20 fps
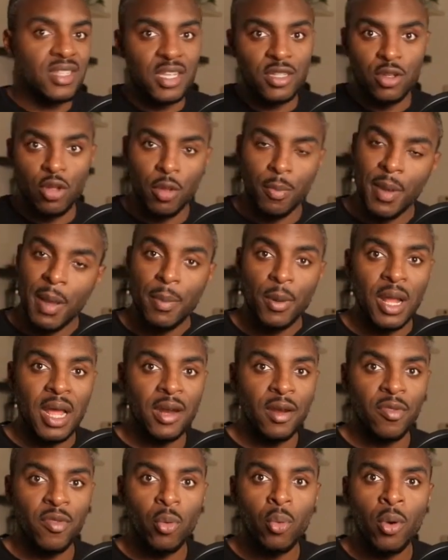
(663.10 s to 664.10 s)
or the people out in
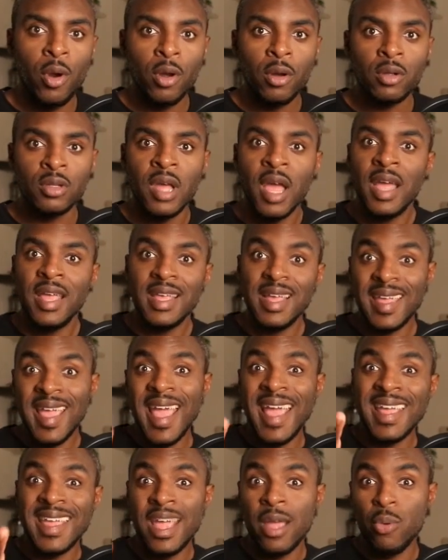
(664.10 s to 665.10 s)
the world. You
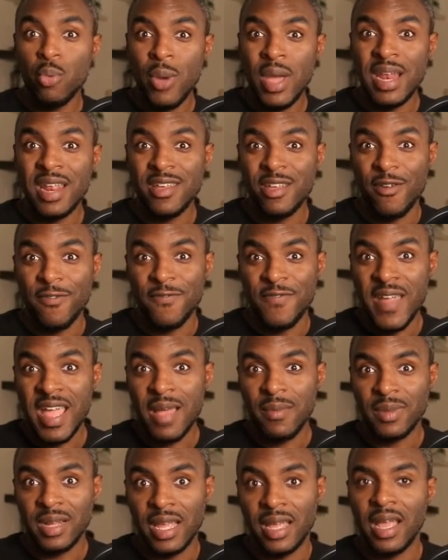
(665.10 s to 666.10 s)
can't get rid of your
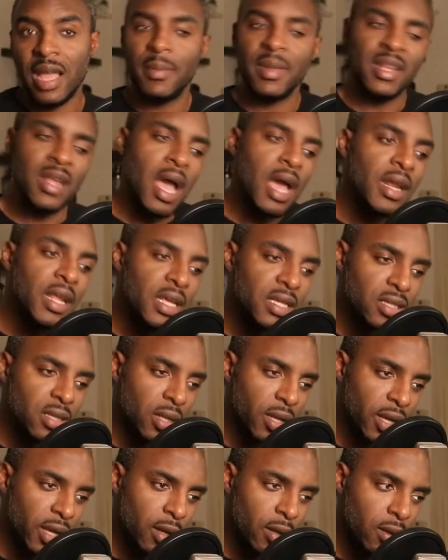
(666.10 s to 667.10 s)
family. I mean, not easily.